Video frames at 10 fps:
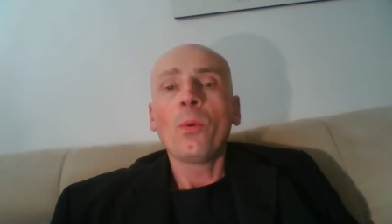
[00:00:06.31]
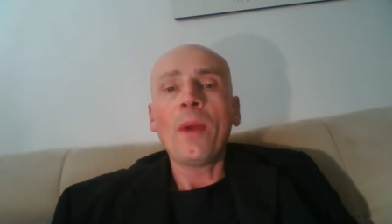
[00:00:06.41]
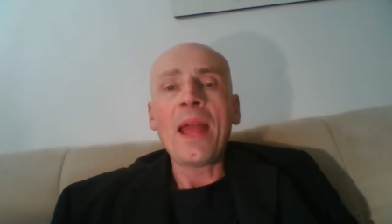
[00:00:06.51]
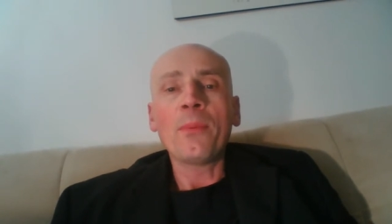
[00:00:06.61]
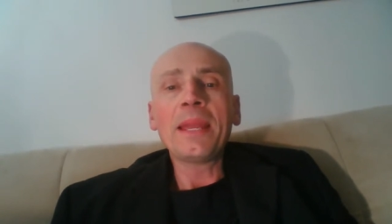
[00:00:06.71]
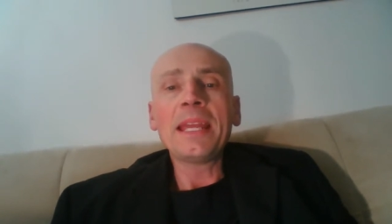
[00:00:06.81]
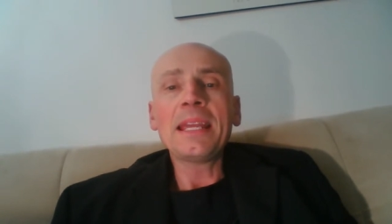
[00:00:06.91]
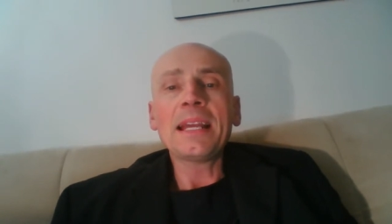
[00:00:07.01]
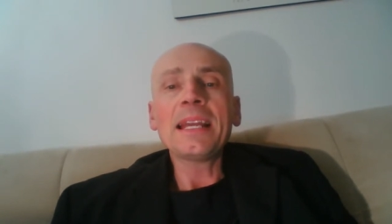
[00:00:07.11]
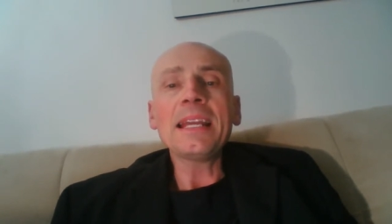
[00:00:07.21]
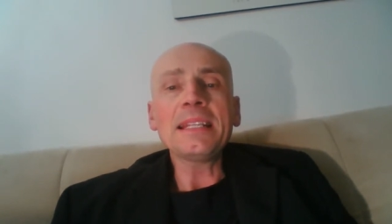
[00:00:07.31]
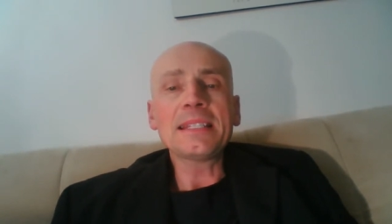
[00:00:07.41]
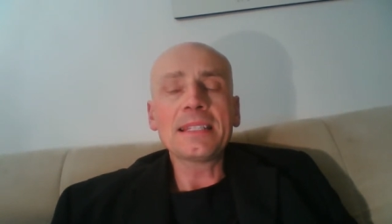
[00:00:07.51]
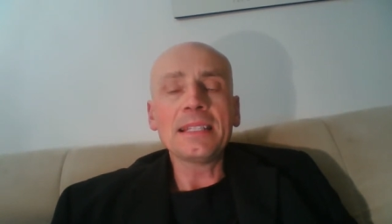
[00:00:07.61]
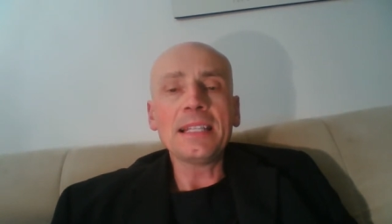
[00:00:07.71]
where we
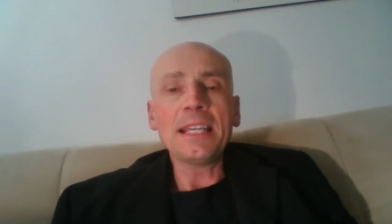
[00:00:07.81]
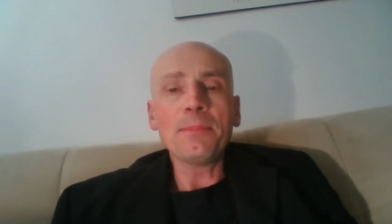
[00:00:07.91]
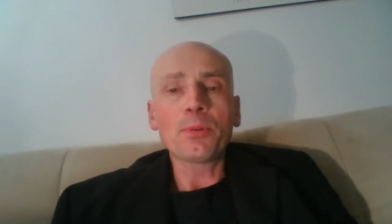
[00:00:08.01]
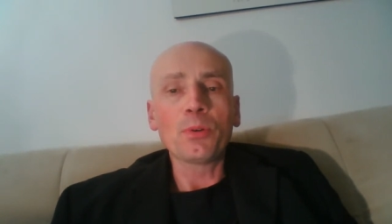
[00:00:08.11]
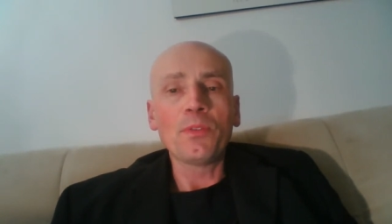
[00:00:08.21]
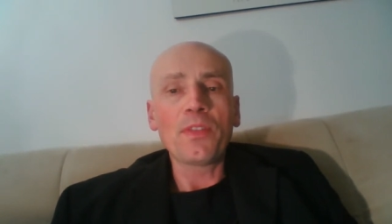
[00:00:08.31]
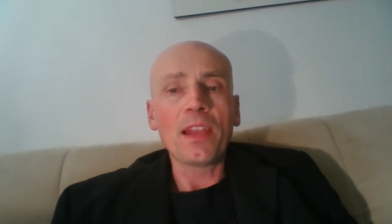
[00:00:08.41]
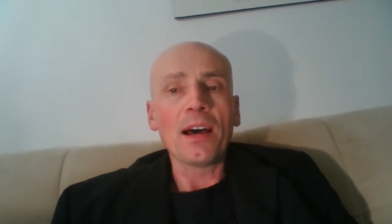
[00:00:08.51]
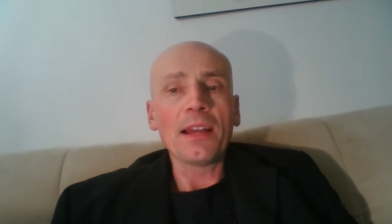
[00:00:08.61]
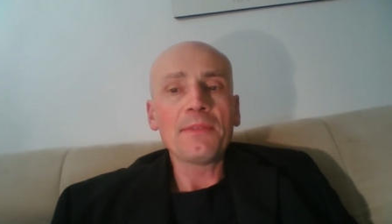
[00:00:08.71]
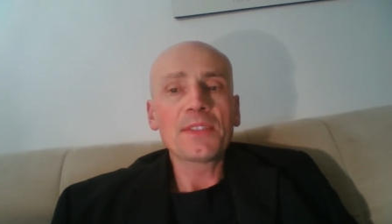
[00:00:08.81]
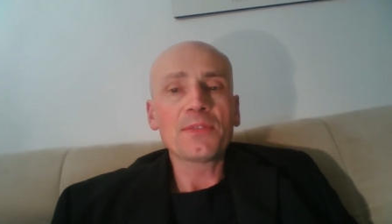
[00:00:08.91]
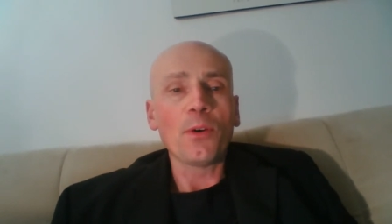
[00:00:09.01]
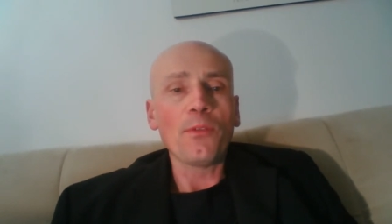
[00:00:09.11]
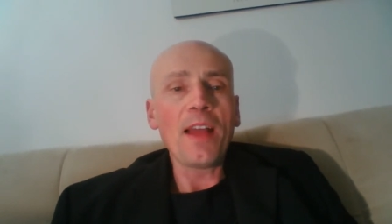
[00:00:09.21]
instantly improve the lives
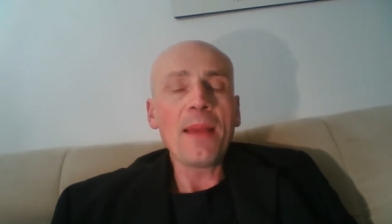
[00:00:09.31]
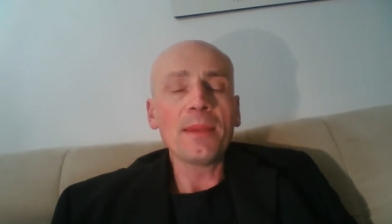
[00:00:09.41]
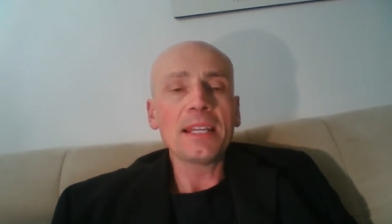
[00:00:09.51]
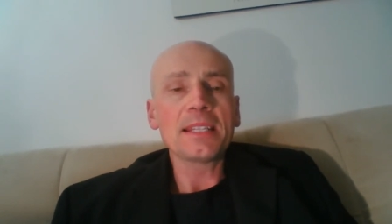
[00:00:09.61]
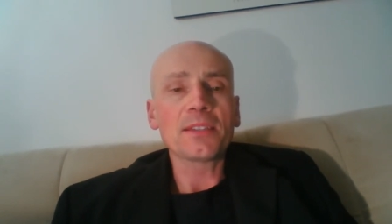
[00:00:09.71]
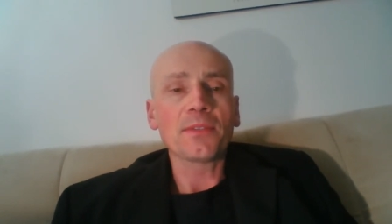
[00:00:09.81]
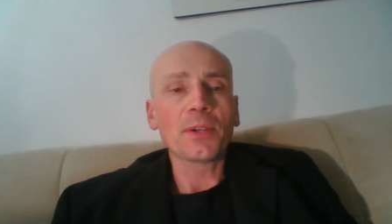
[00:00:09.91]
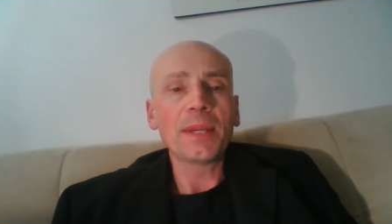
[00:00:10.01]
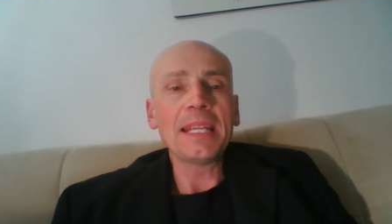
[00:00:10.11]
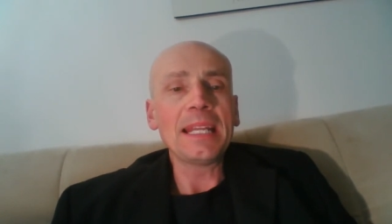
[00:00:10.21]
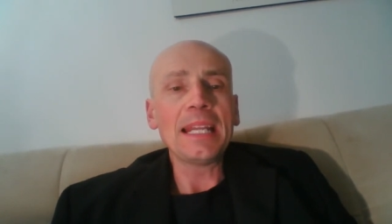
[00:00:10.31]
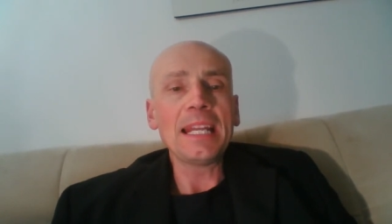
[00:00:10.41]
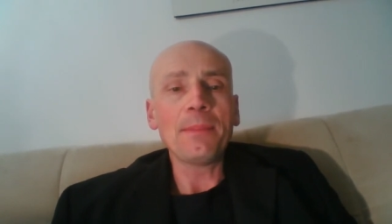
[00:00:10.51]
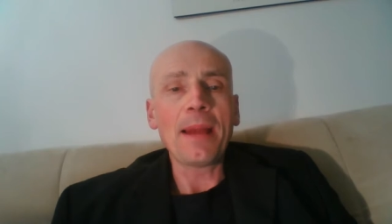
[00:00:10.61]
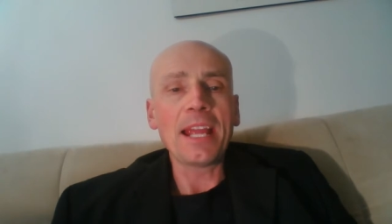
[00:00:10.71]
for families of critically
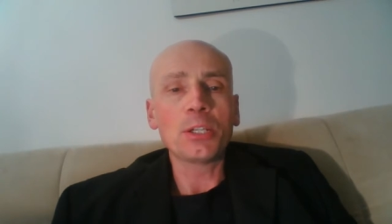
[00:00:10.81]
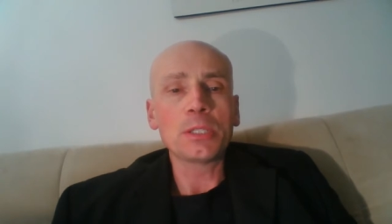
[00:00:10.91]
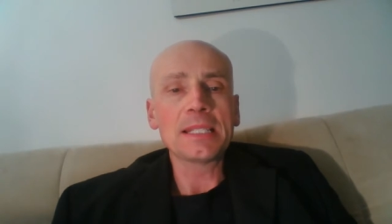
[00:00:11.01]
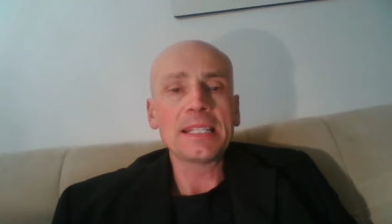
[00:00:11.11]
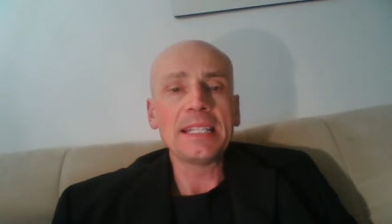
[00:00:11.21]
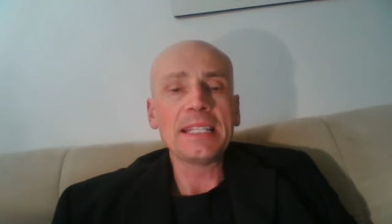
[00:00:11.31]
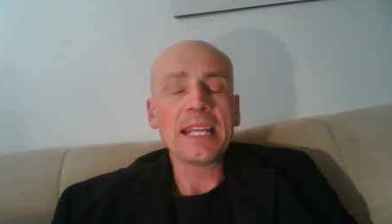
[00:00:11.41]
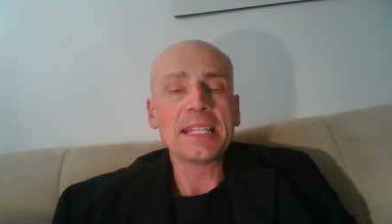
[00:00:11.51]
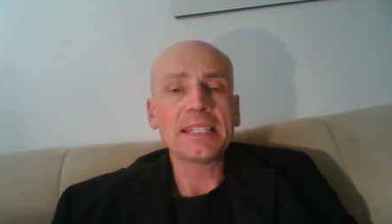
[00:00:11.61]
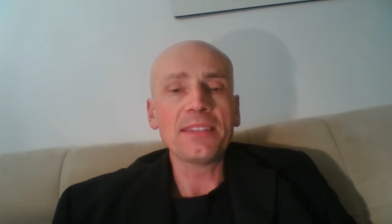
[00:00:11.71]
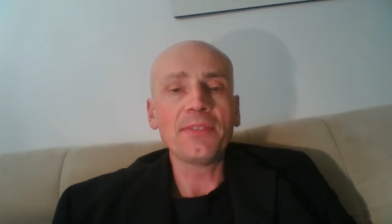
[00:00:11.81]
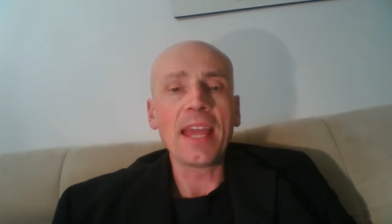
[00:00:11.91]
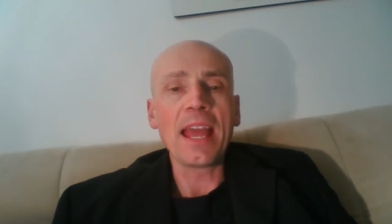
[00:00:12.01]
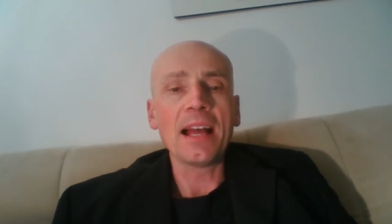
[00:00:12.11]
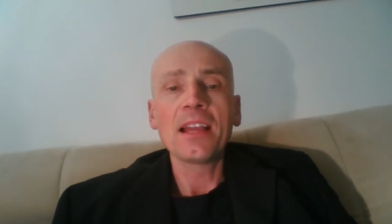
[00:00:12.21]
ill patients in intensive
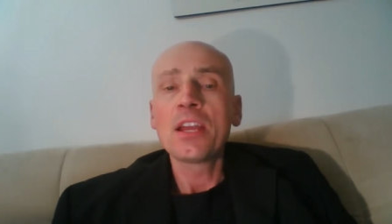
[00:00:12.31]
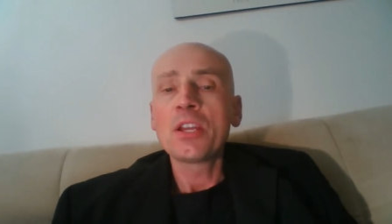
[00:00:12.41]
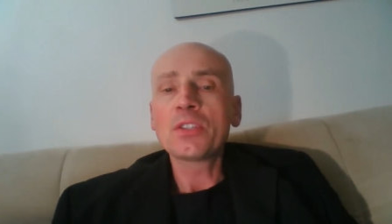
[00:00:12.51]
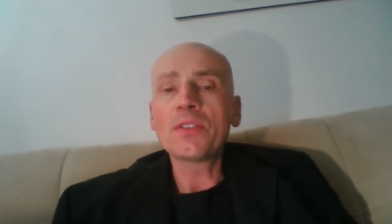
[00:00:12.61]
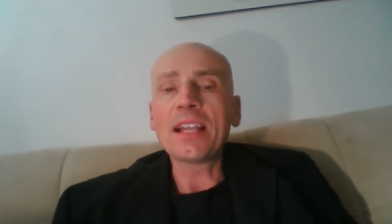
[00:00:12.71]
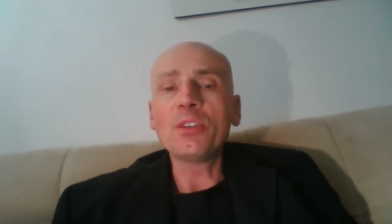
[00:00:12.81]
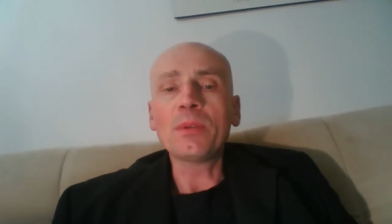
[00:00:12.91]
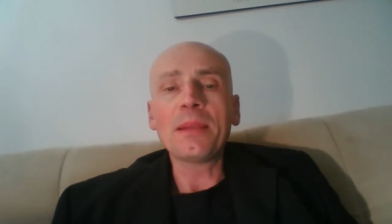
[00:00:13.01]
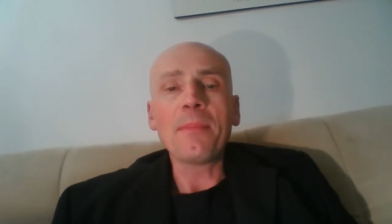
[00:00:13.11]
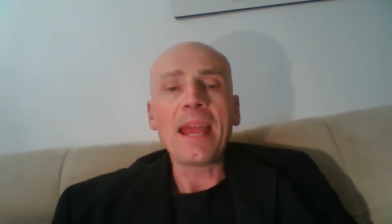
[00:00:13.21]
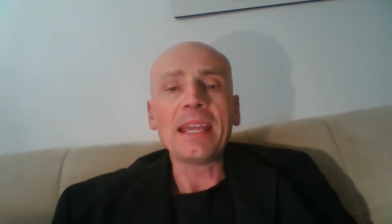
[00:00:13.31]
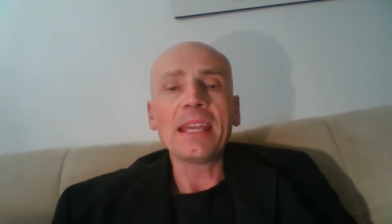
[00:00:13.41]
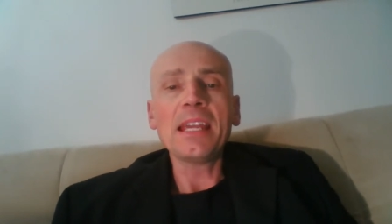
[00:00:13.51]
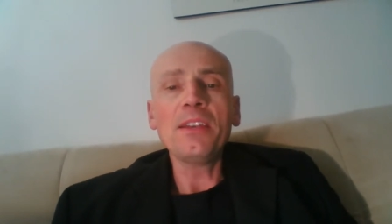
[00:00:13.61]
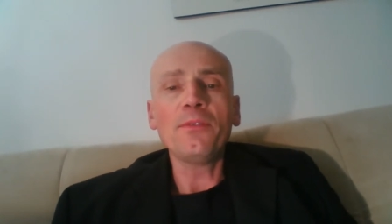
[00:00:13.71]
care so that you can make
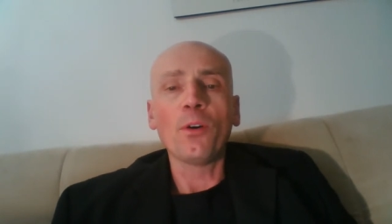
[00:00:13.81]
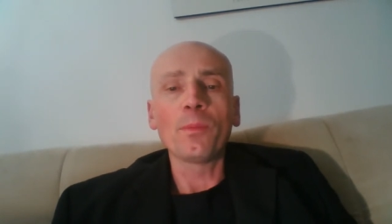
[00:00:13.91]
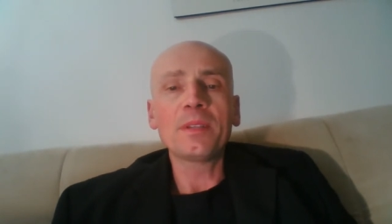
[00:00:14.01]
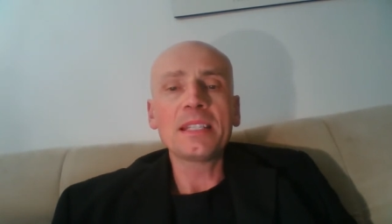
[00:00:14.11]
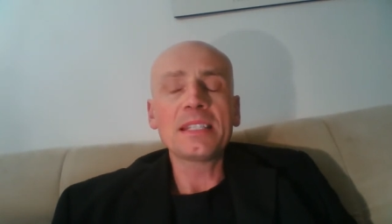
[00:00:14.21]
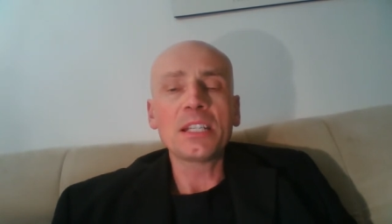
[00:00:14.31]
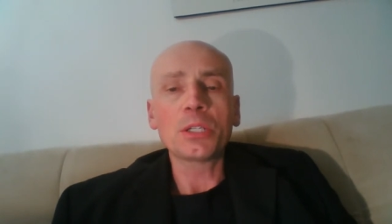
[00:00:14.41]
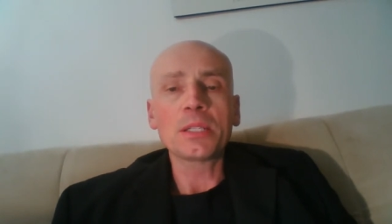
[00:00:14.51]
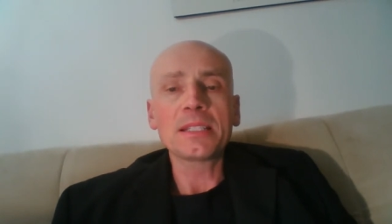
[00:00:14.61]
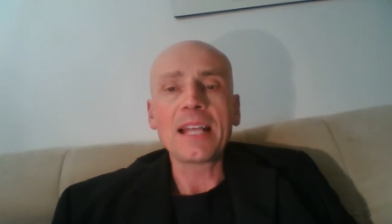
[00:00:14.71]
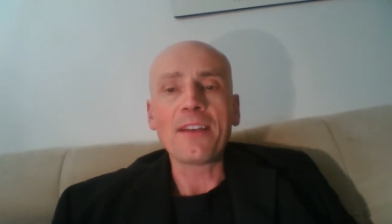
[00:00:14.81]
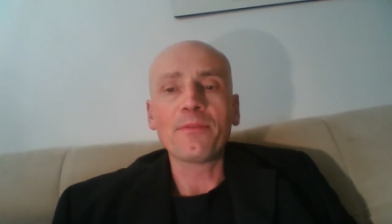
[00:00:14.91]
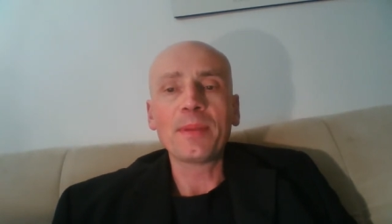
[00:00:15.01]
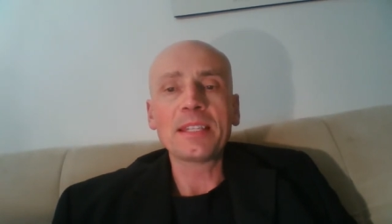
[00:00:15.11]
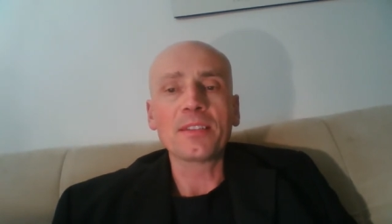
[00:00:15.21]
informed decisions, have
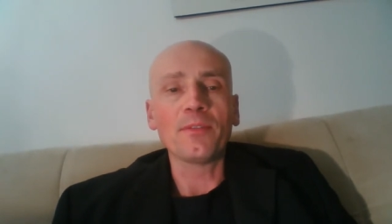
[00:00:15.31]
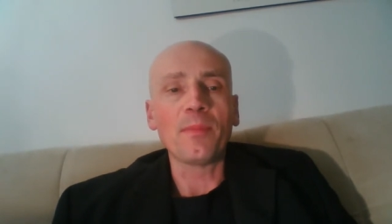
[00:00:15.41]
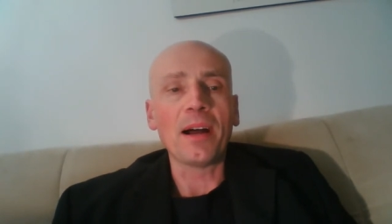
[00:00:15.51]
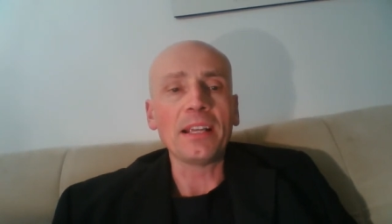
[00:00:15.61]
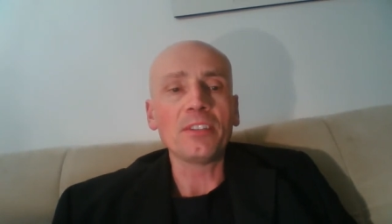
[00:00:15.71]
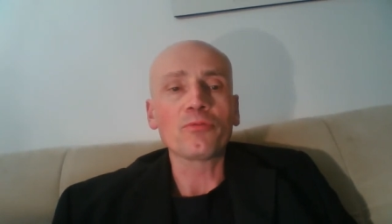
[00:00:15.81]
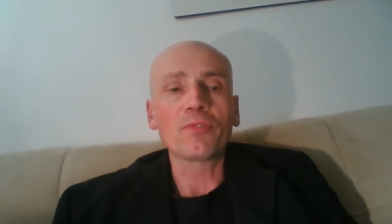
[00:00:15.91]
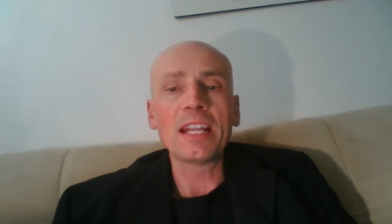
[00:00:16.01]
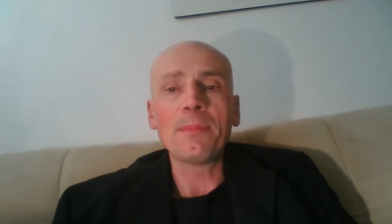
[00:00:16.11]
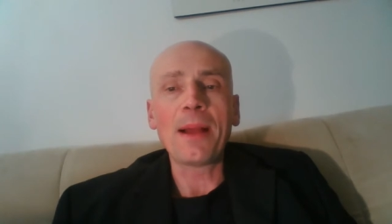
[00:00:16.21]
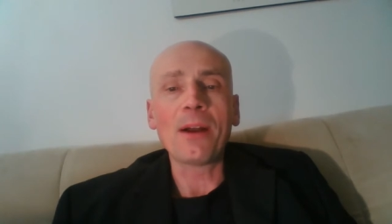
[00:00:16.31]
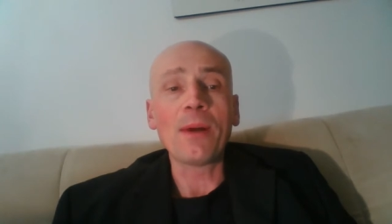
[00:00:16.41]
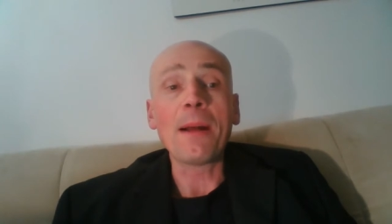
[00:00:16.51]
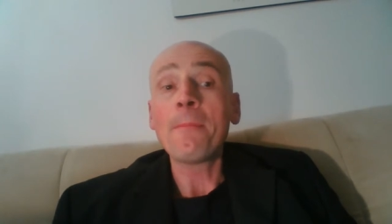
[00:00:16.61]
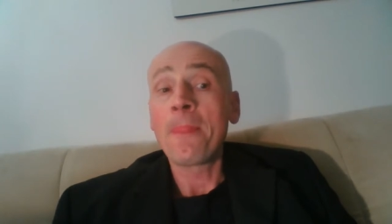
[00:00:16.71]
peace of mind, real power,